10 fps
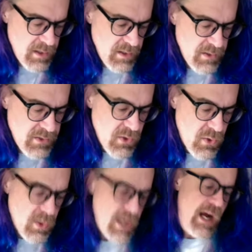
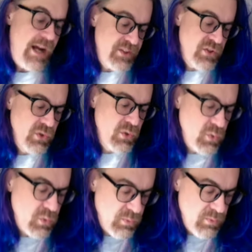So on
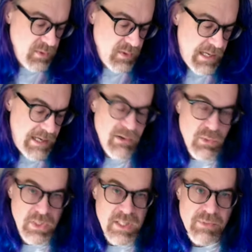to how to
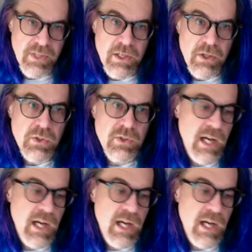read Plato.